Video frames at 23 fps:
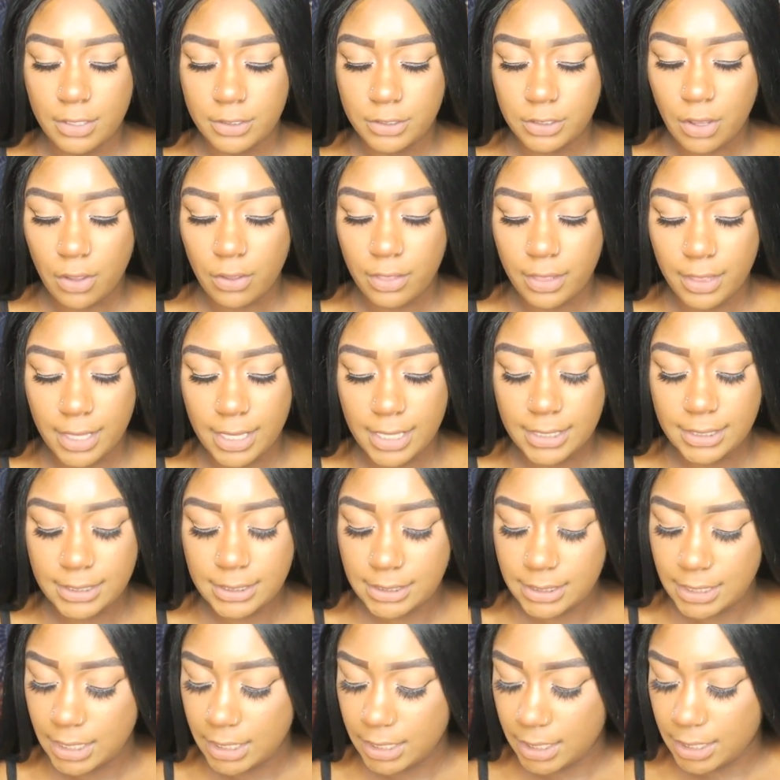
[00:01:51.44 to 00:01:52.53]
So
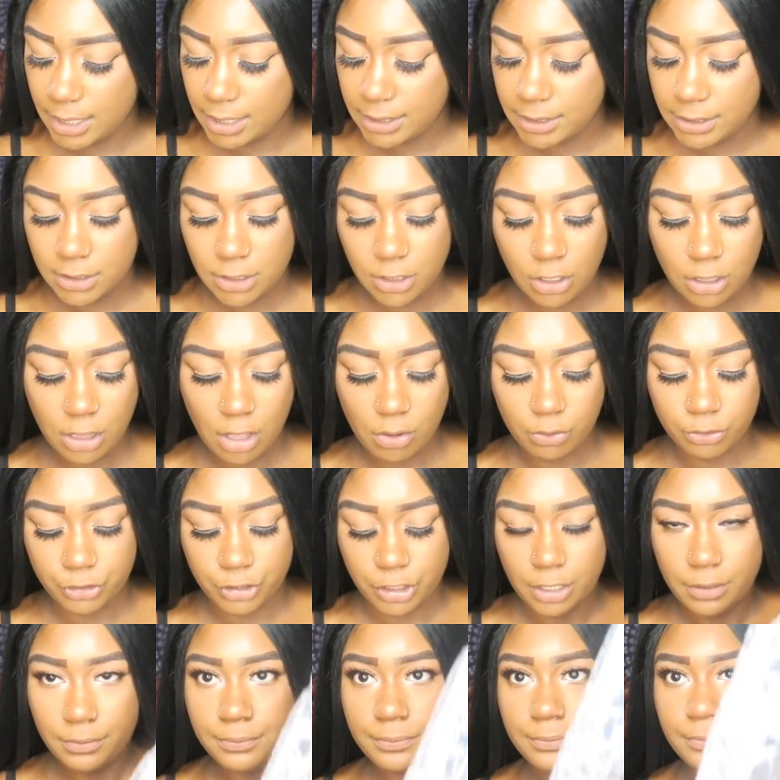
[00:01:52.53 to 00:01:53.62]
this is the
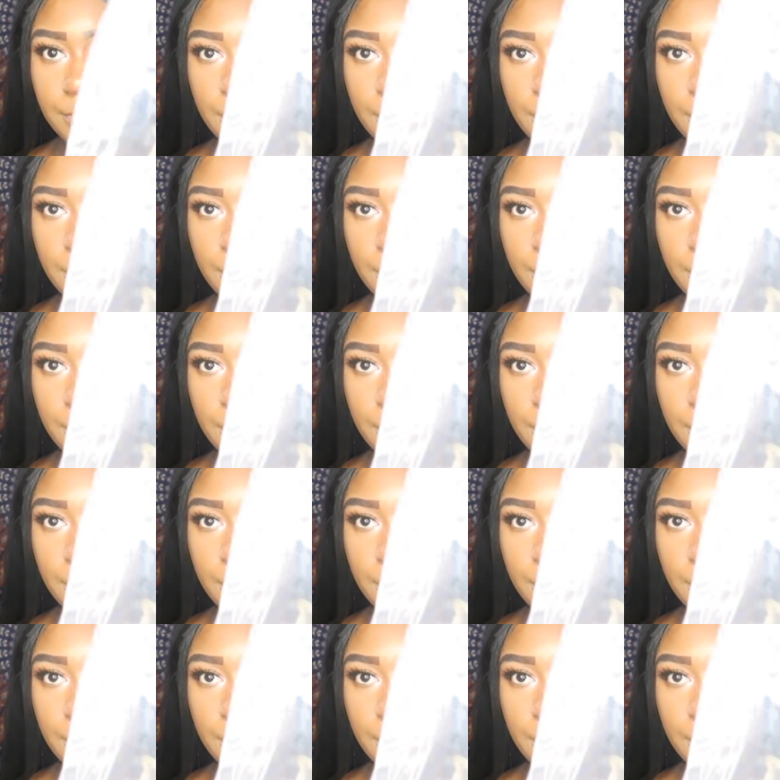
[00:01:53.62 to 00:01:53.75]
closure.